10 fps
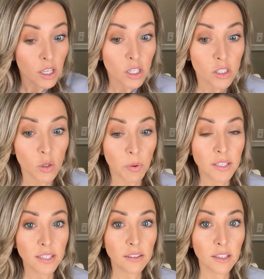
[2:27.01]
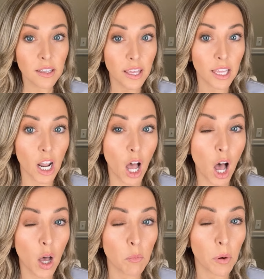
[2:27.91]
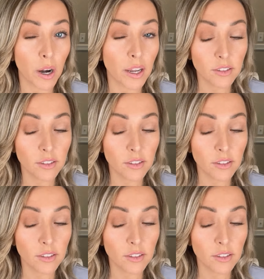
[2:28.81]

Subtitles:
So basically like an ombre.